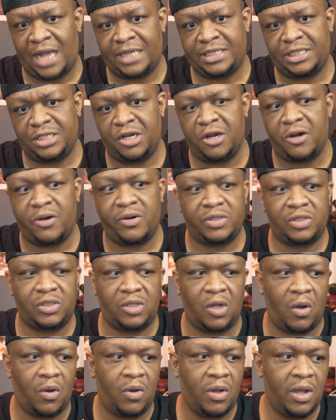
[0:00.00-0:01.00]
year or
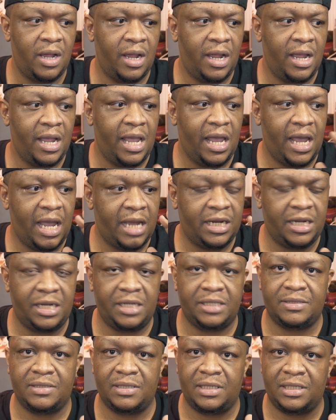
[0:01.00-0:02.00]
so. And it
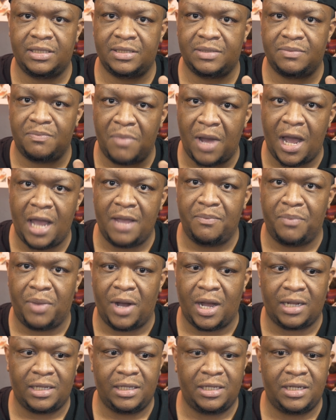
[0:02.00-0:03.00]
is
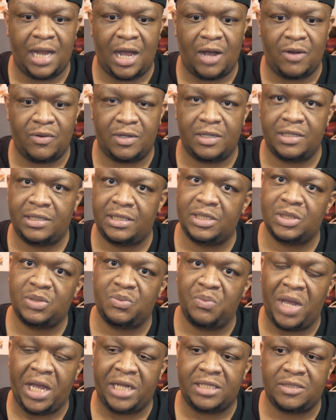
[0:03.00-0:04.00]
mind-boggling how good this
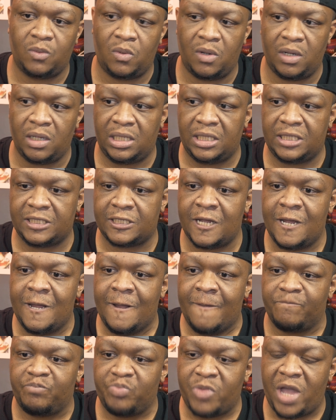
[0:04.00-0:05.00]
man's work is.
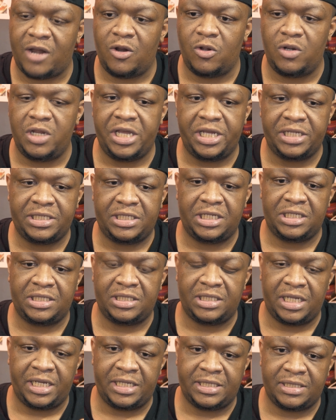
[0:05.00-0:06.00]
Not only is
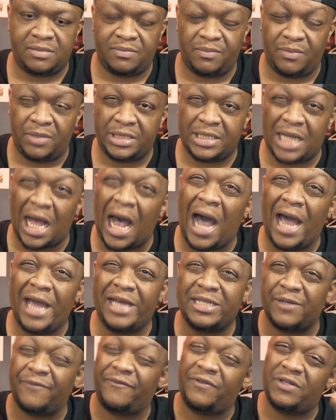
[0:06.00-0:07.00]
his eye
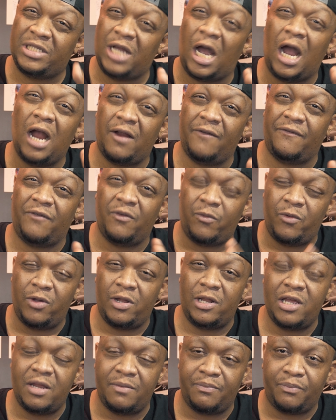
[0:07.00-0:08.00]
as a photographer
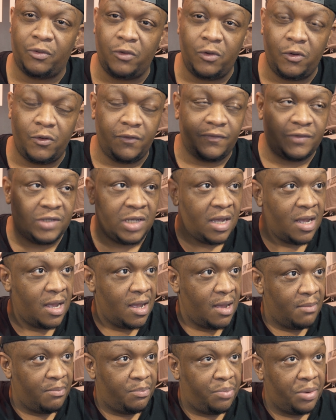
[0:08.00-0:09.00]
really improved,
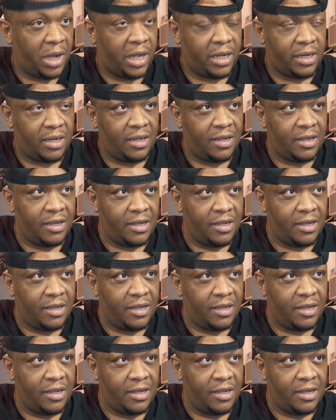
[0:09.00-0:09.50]
but